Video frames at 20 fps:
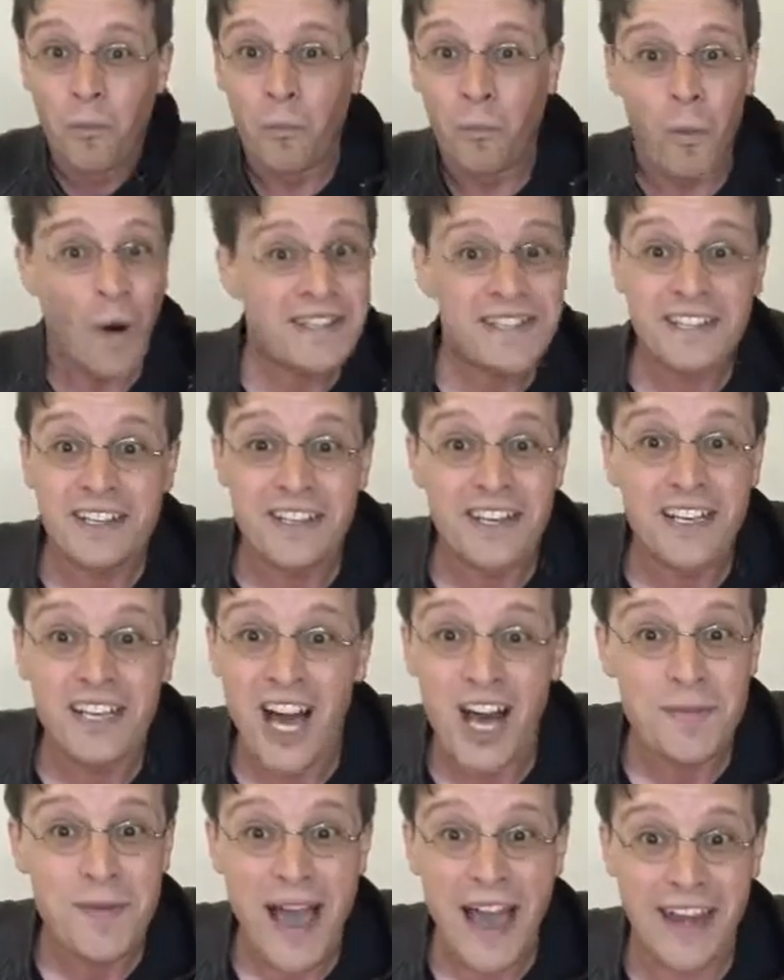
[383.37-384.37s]
What's gonna
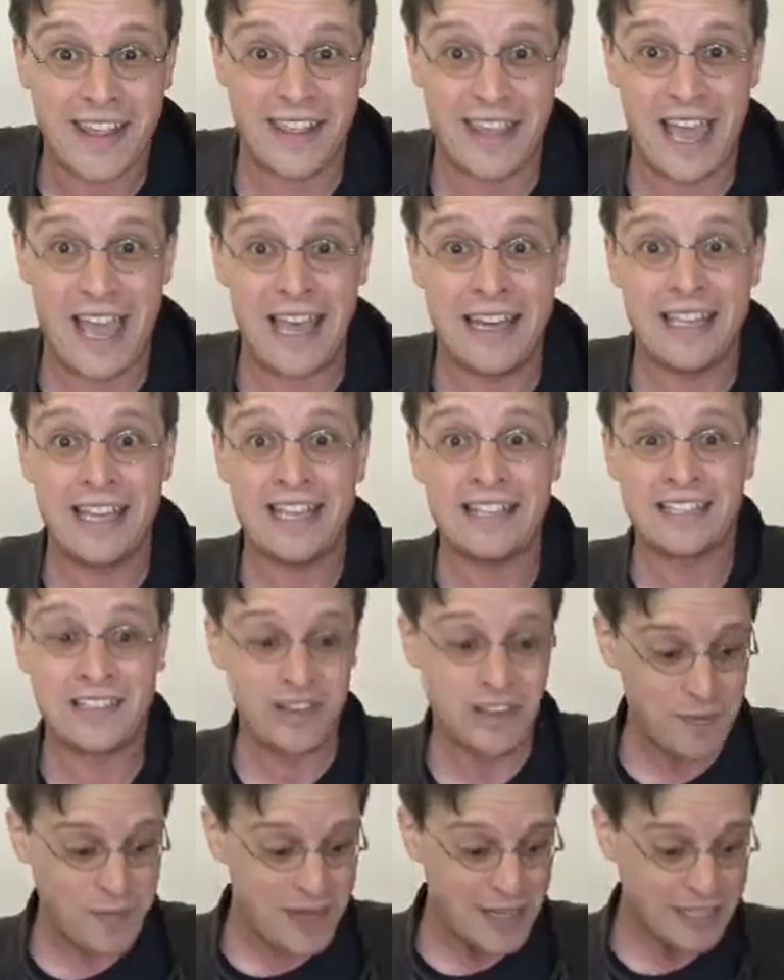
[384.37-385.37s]
come out of that? It's
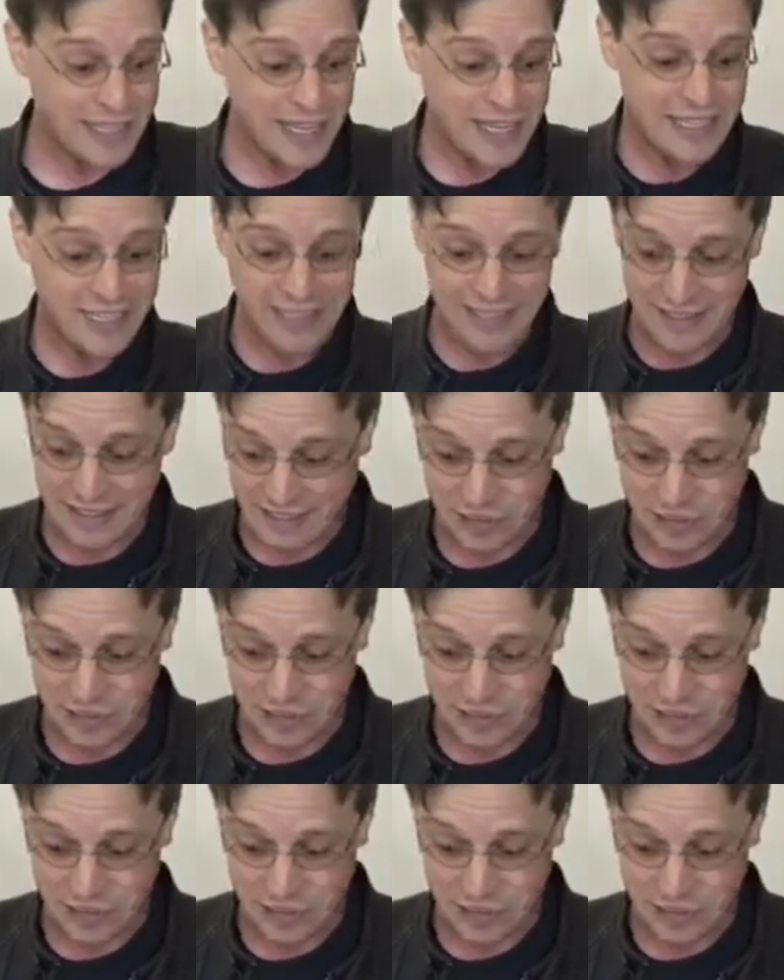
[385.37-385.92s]
gonna be like,